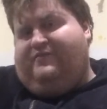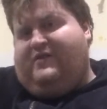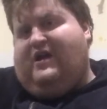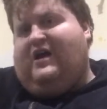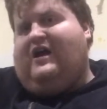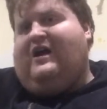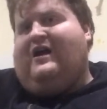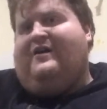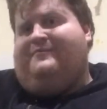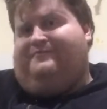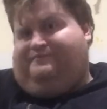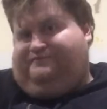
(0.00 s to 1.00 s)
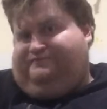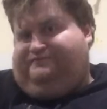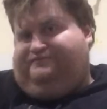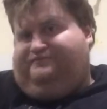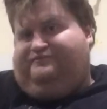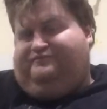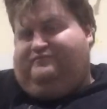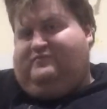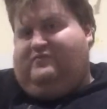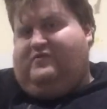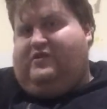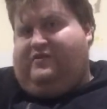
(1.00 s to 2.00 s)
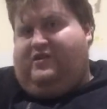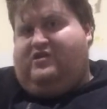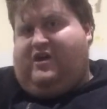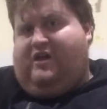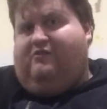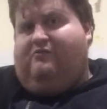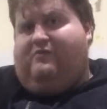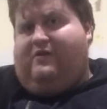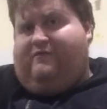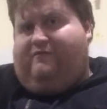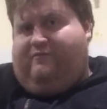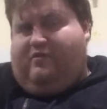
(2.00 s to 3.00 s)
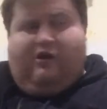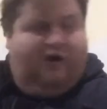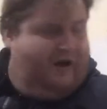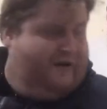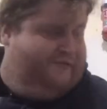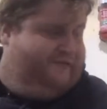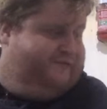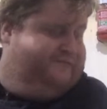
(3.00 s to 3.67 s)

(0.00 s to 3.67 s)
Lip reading: on this channel with live,